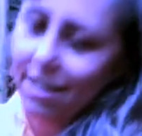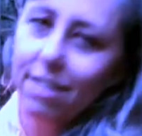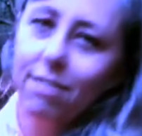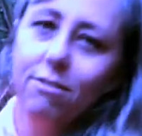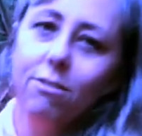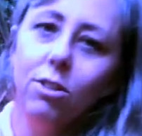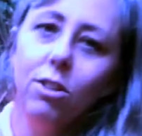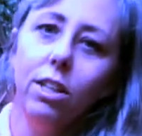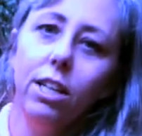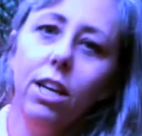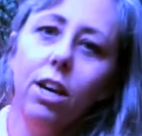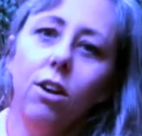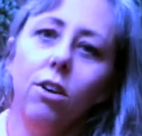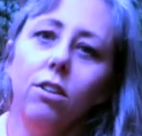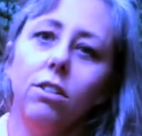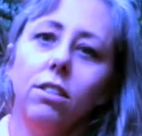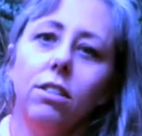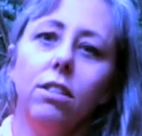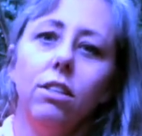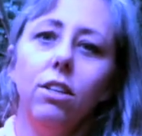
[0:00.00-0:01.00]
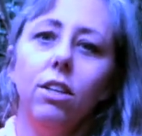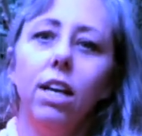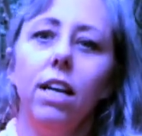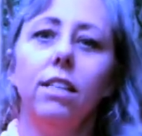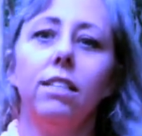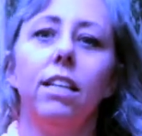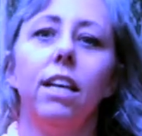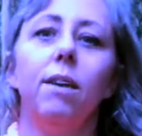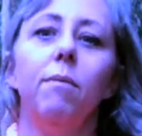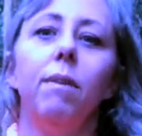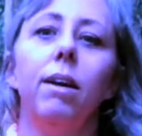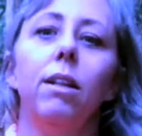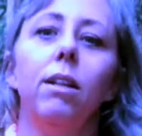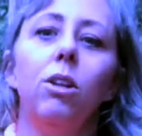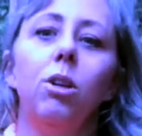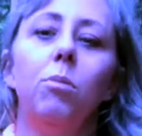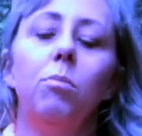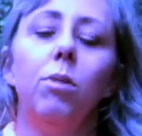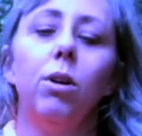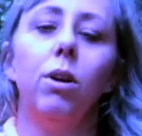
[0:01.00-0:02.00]
Fully yoked. You guys get my
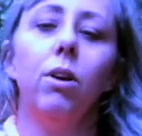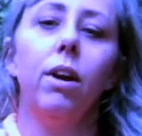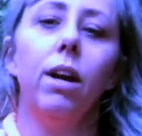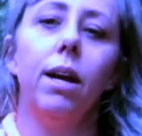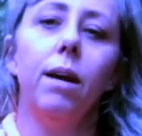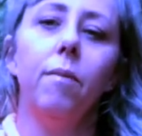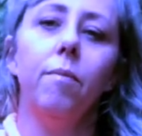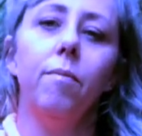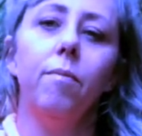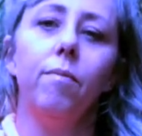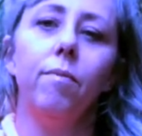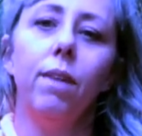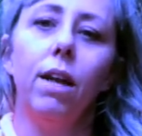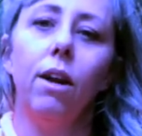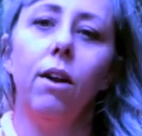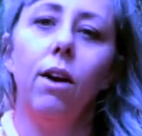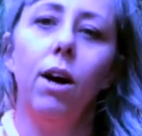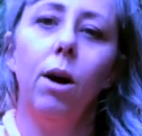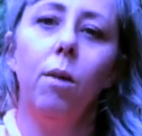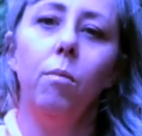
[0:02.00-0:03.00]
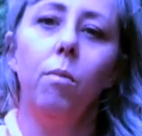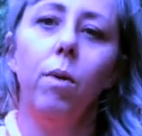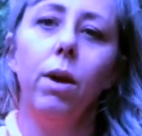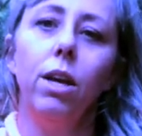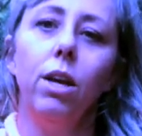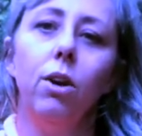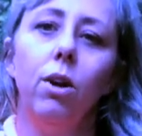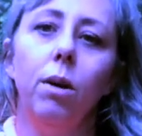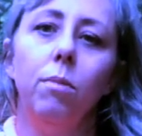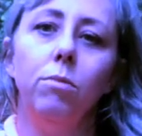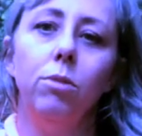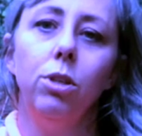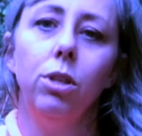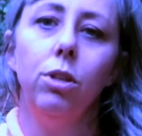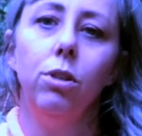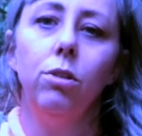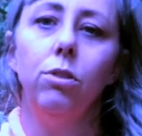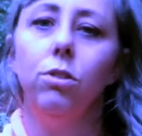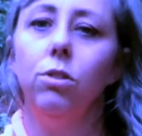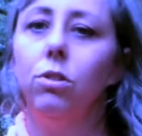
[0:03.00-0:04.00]
little program that'll help wake you up
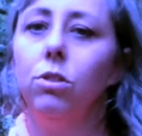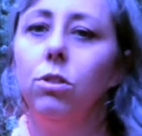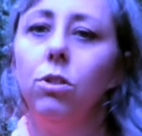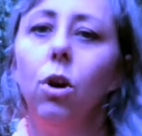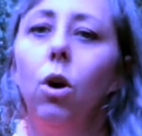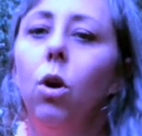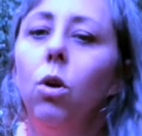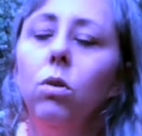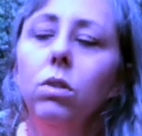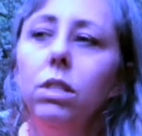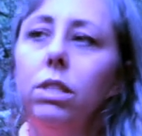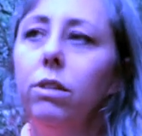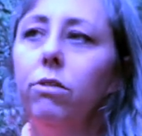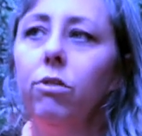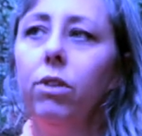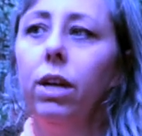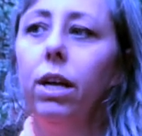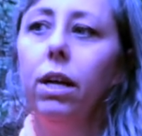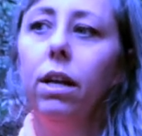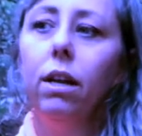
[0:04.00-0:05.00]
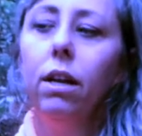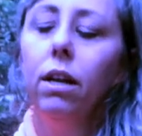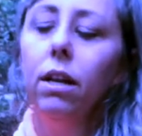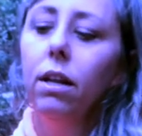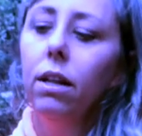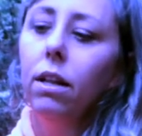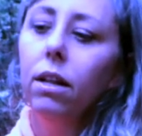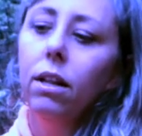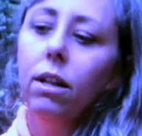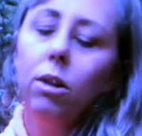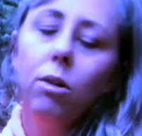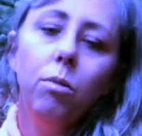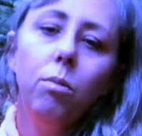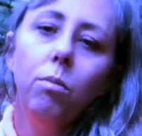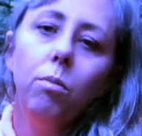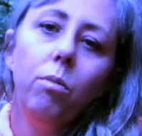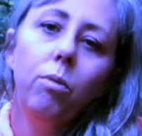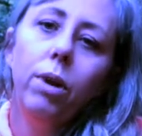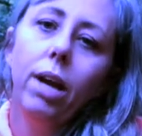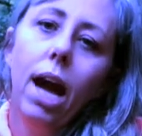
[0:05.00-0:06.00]
too, to just a whole different
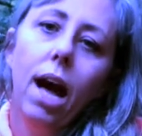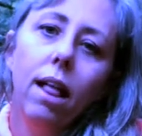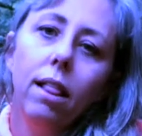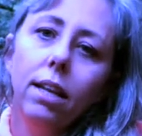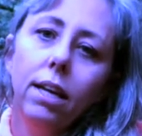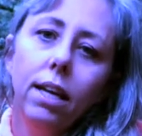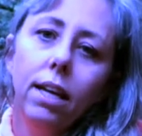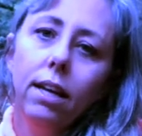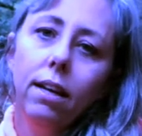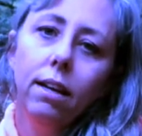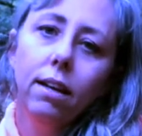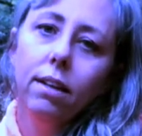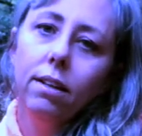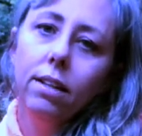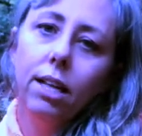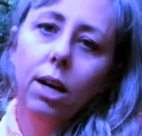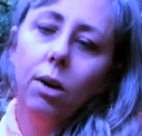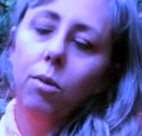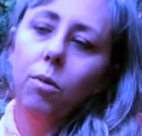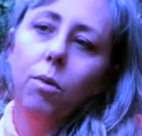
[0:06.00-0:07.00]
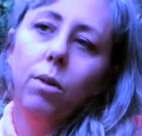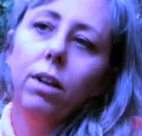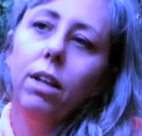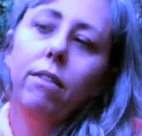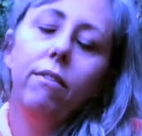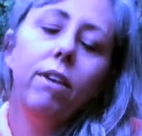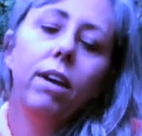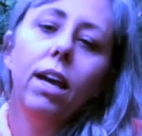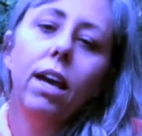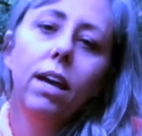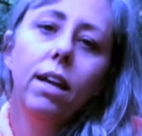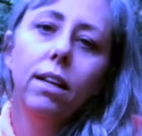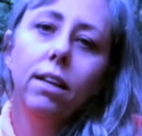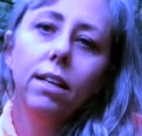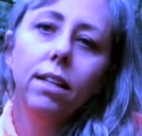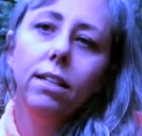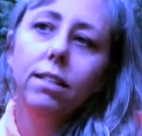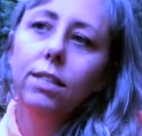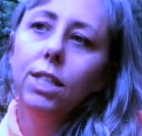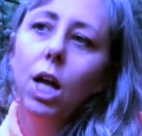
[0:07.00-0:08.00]
reality that we're living in.
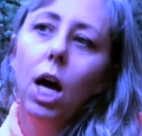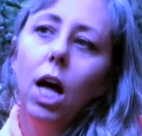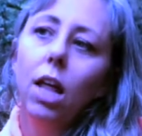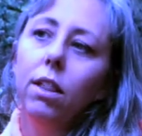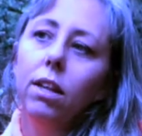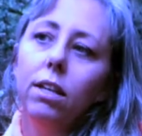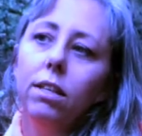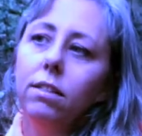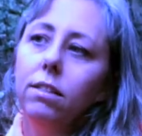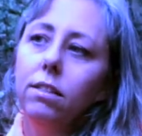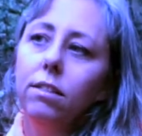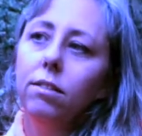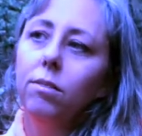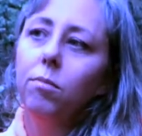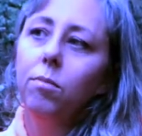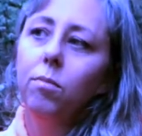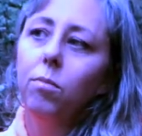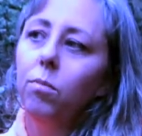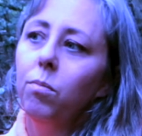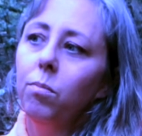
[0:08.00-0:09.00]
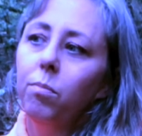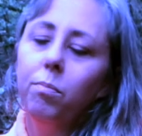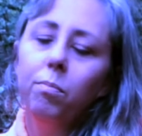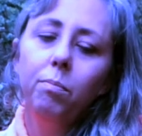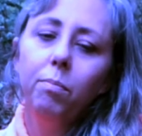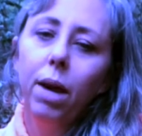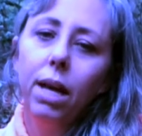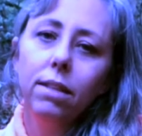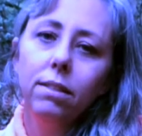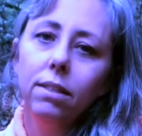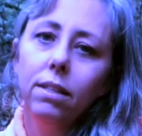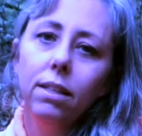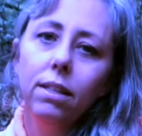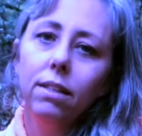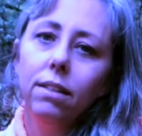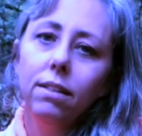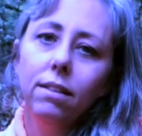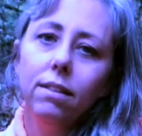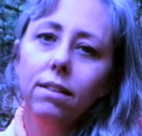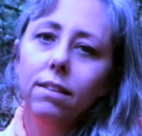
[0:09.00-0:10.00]
It's not this peasant,
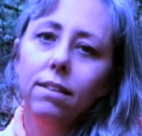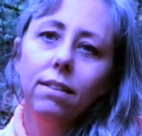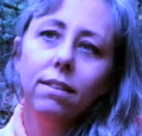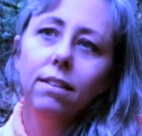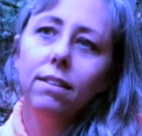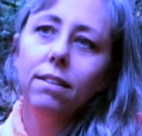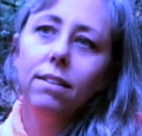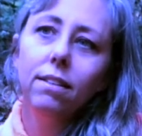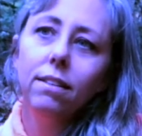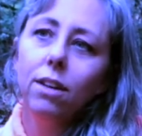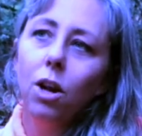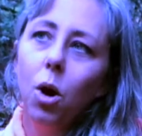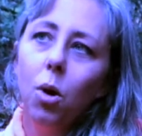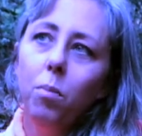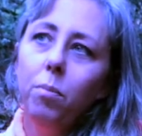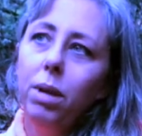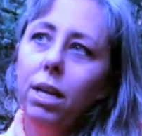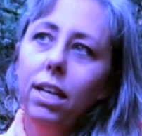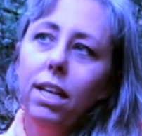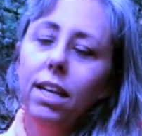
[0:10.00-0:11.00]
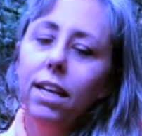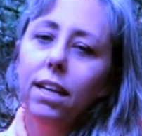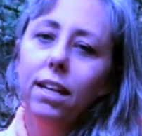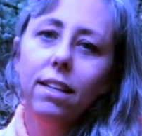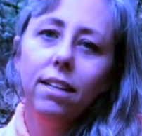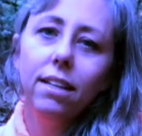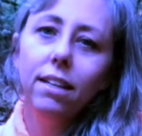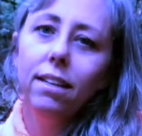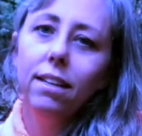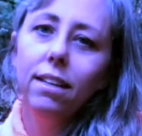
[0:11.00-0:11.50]
obedient